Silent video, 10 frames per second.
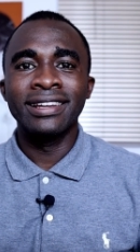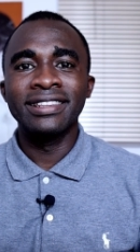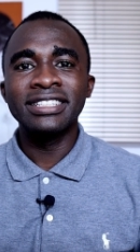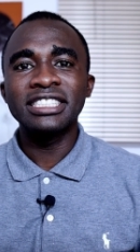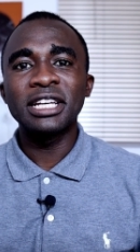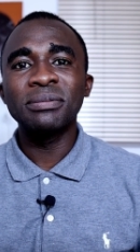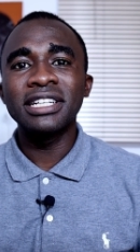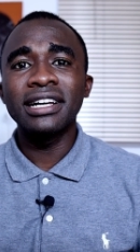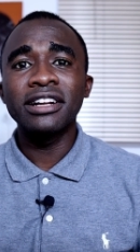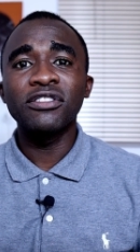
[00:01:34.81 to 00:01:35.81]
This can be
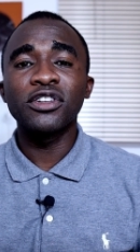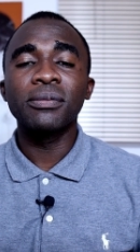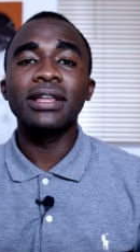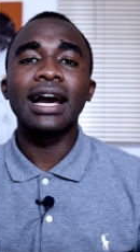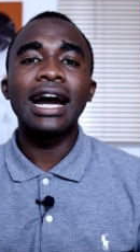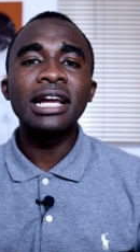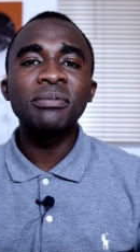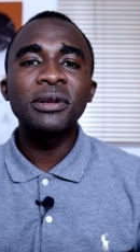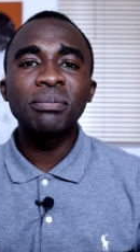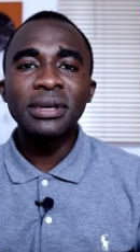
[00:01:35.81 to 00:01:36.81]
done from the
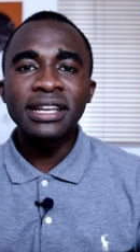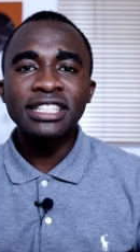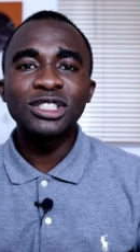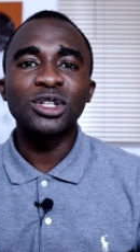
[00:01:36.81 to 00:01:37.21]
admin page